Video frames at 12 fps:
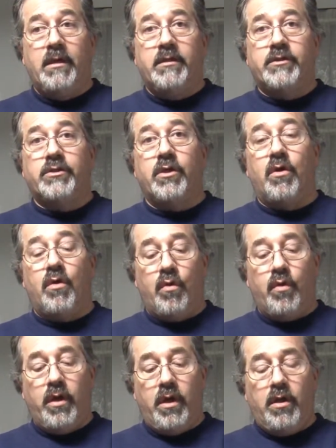
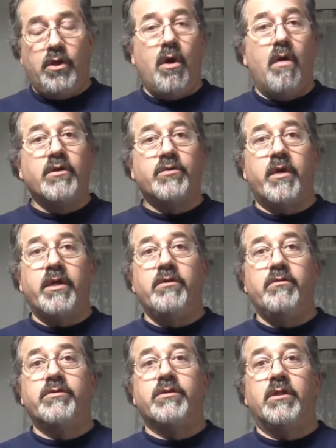So you always want to
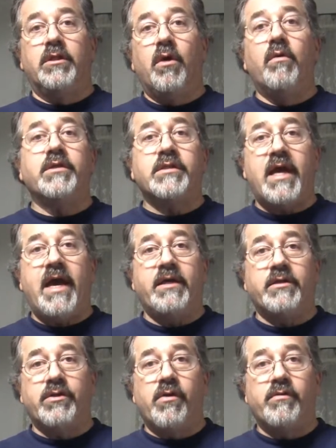use the lowest
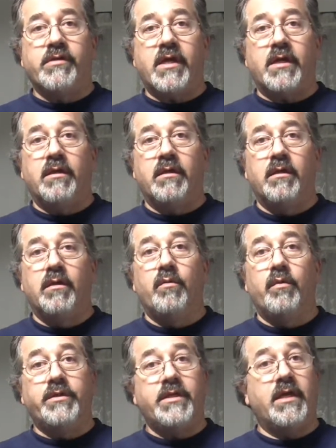ISO setting
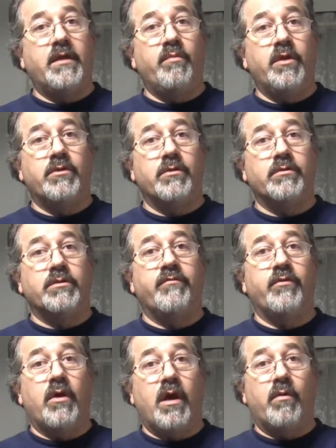when taking pictures of
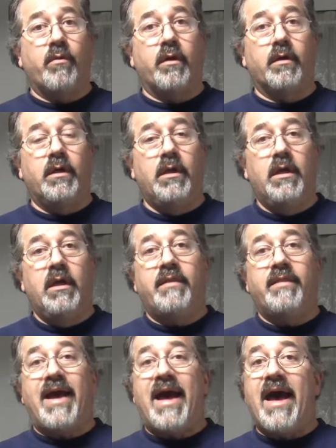your artwork.
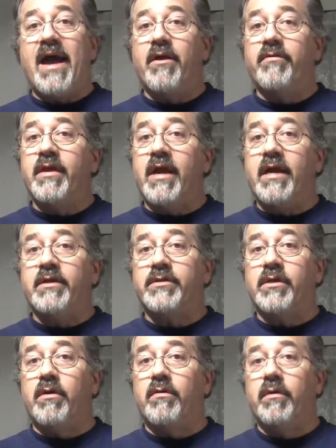The higher the
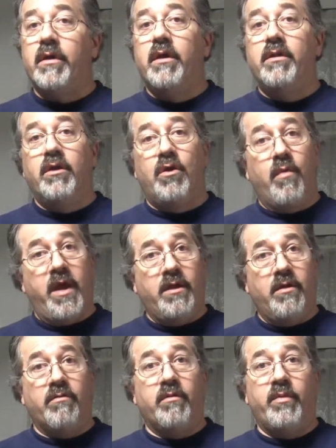ISO, the
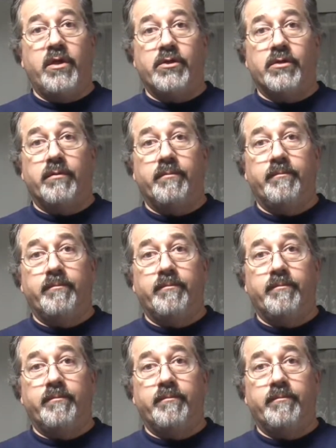grainier the picture.